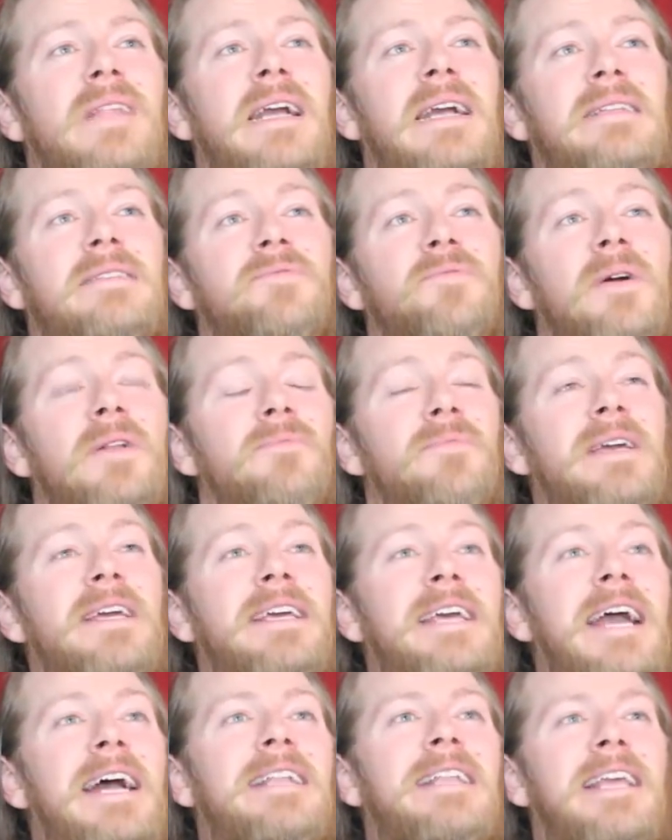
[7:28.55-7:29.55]
it's when we
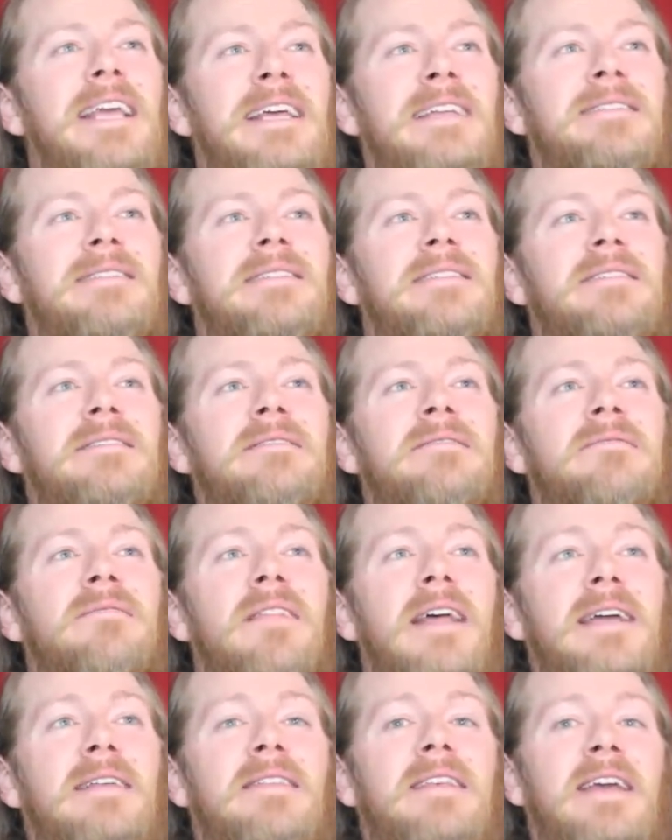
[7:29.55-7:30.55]
get into
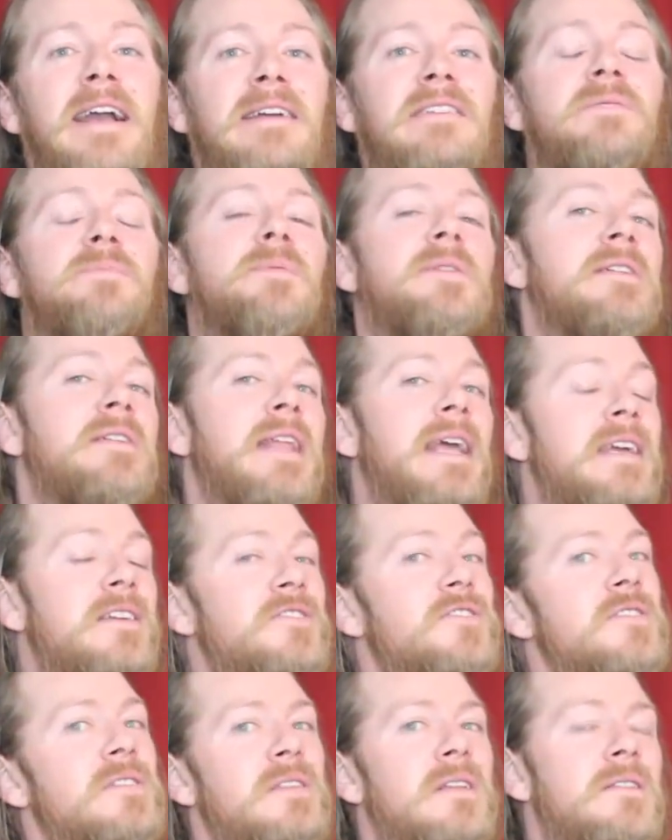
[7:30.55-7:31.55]
like the
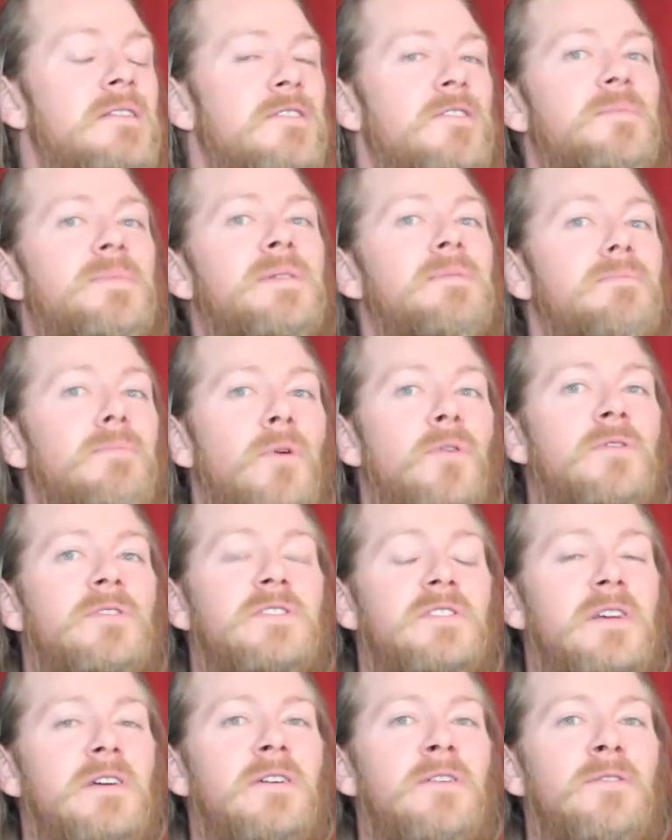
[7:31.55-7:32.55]
explanation a little bit more
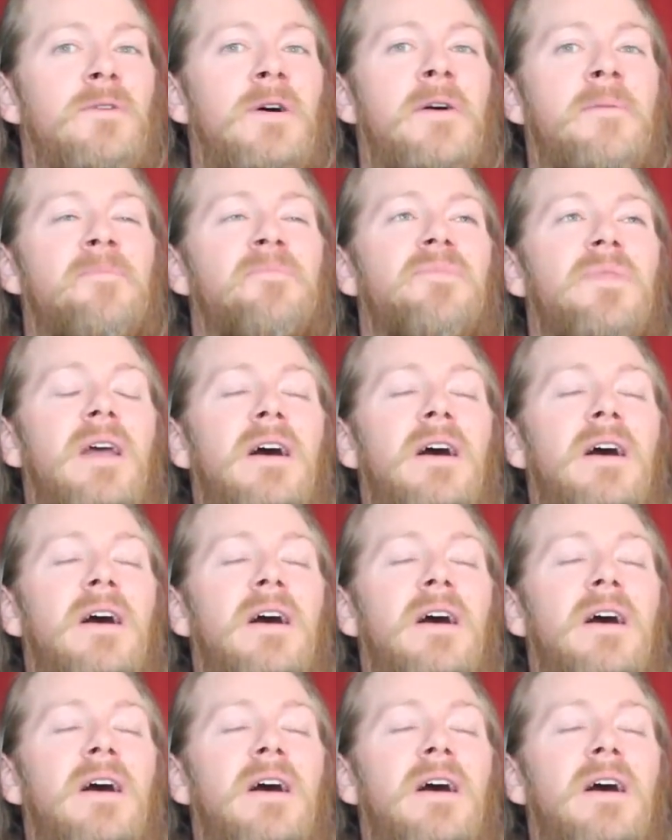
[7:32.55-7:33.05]
so